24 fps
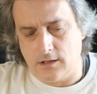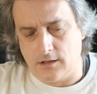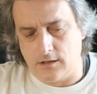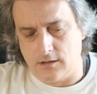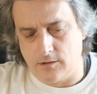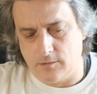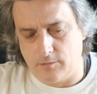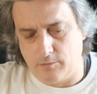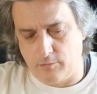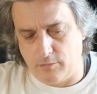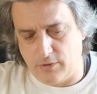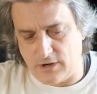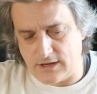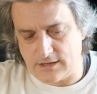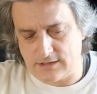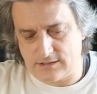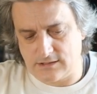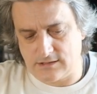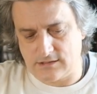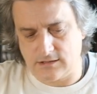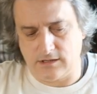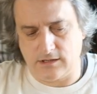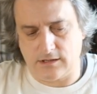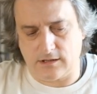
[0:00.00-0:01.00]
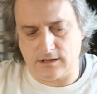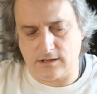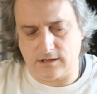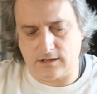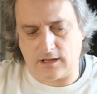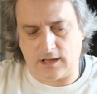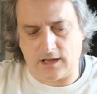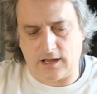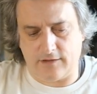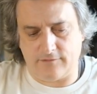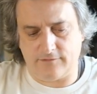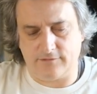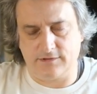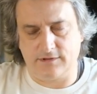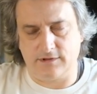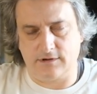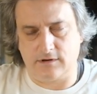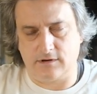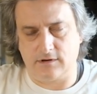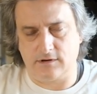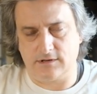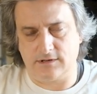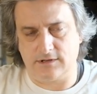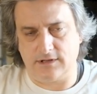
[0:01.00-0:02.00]
But
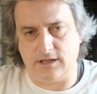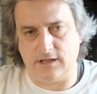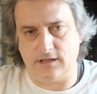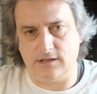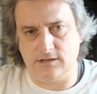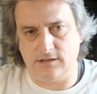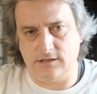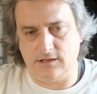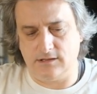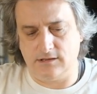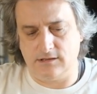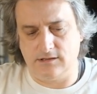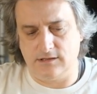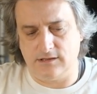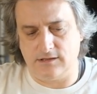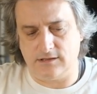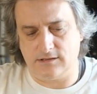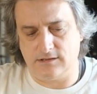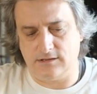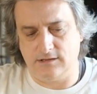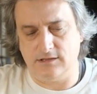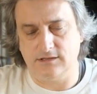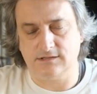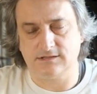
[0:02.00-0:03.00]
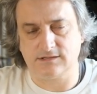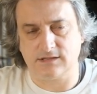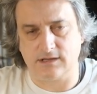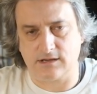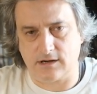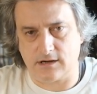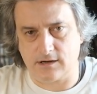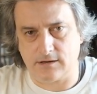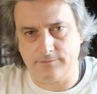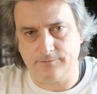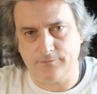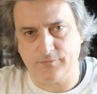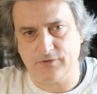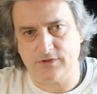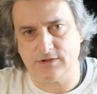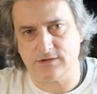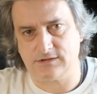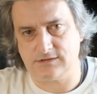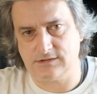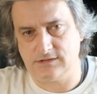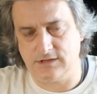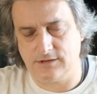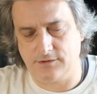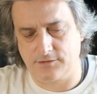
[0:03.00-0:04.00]
after they did the T-Star
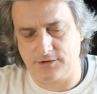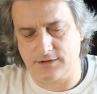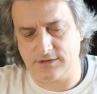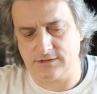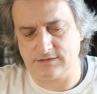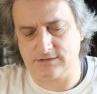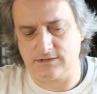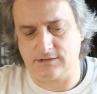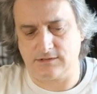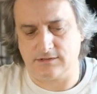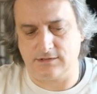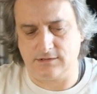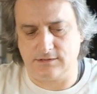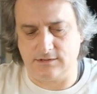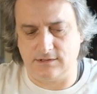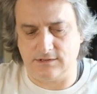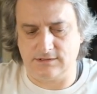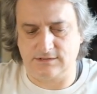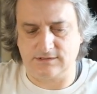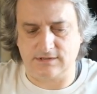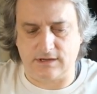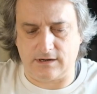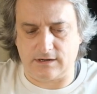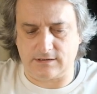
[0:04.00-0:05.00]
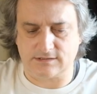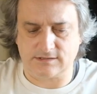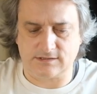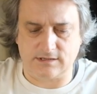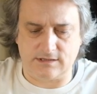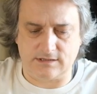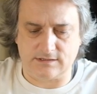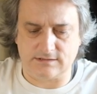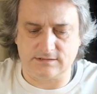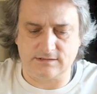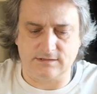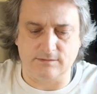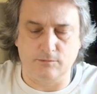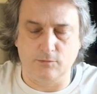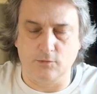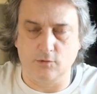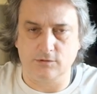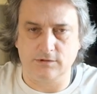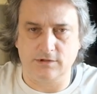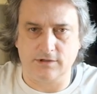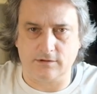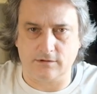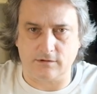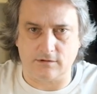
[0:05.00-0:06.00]
series, and the T-Stars as the
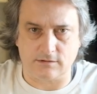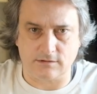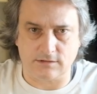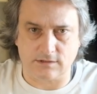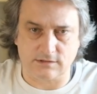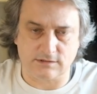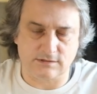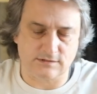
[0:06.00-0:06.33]
multi-coating.